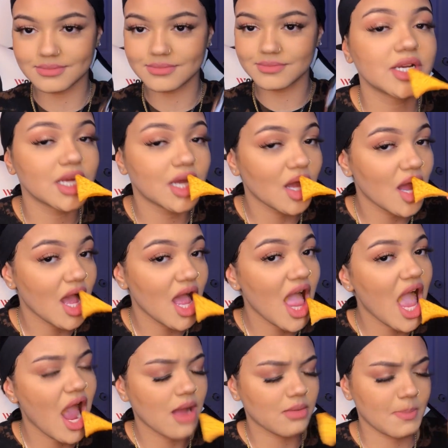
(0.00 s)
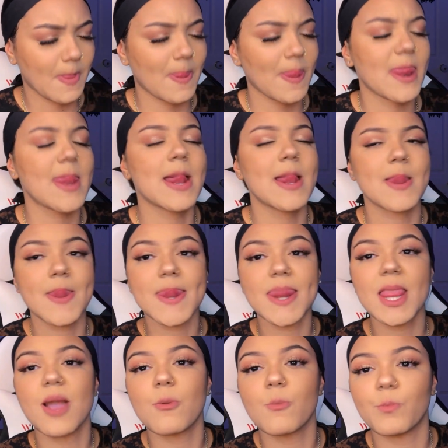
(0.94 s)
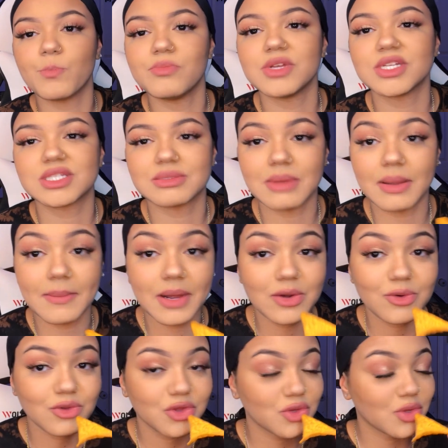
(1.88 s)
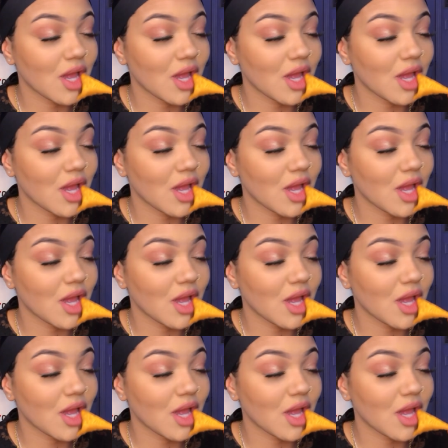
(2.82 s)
Right now. Missed my mouth.